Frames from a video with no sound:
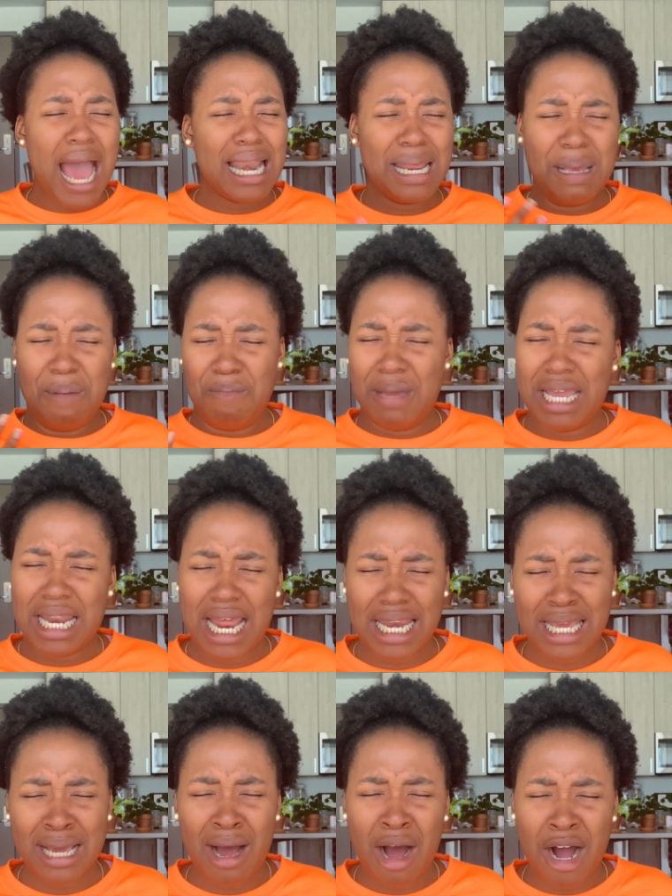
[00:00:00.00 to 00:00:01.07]
I didn't mean
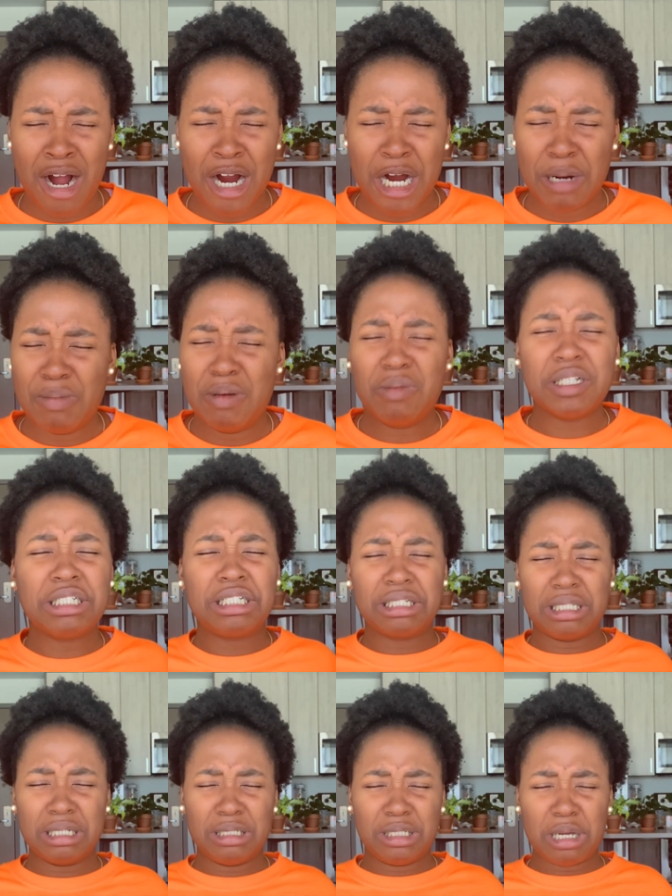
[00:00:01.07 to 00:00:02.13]
any harm. It was
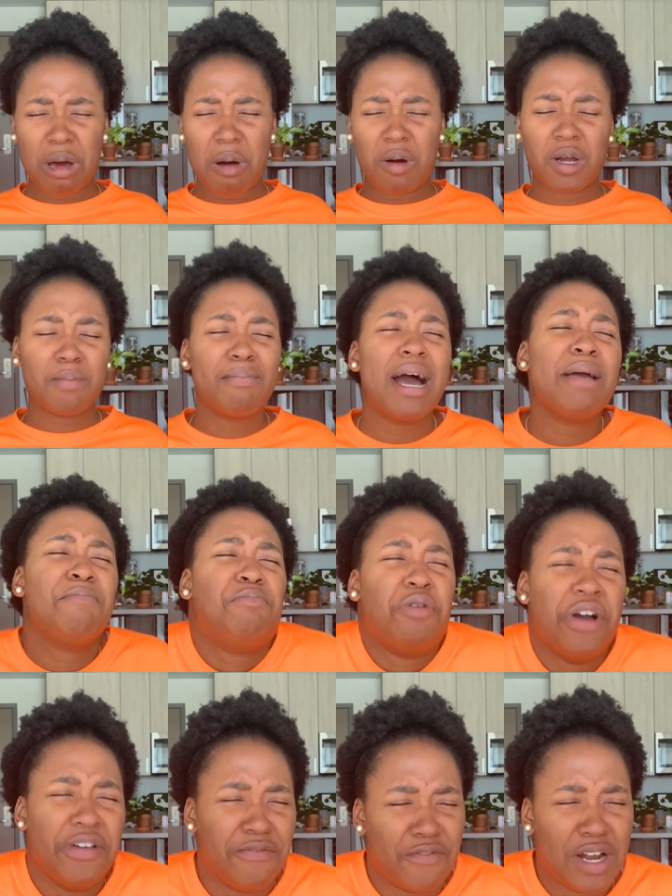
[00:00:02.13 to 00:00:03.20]
just a joke. My
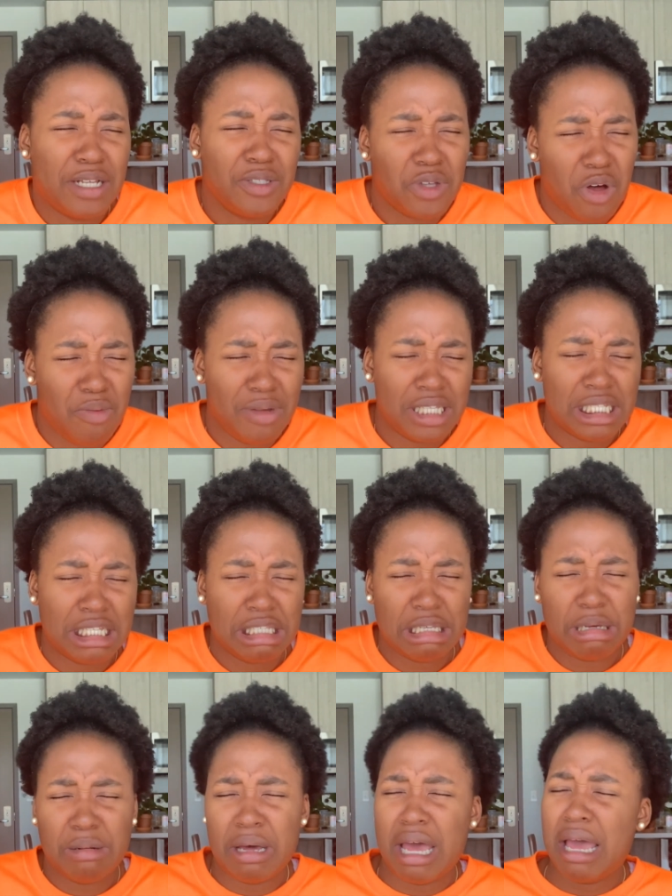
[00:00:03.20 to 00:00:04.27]
boyfriend told me to
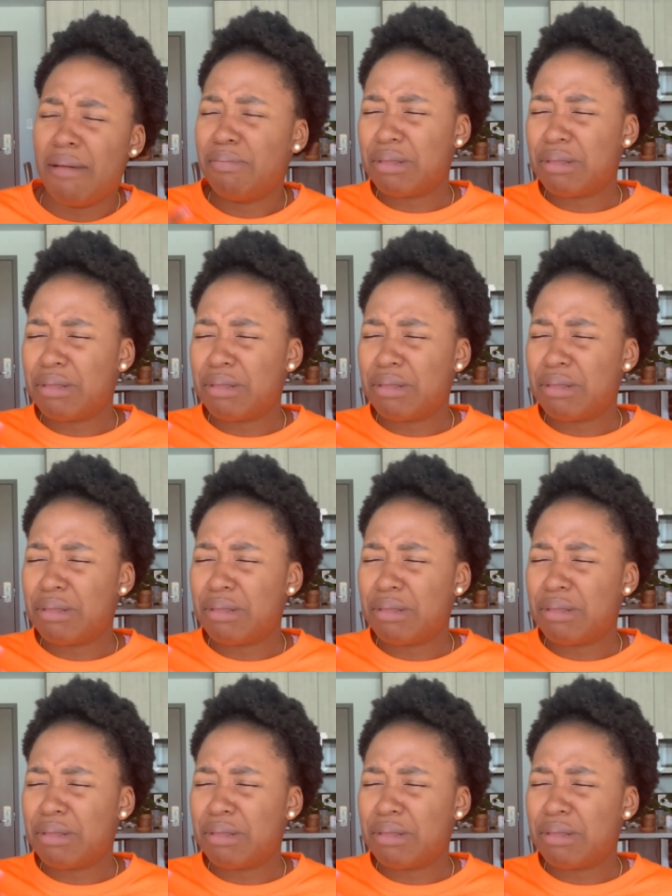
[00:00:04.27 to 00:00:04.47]
do it.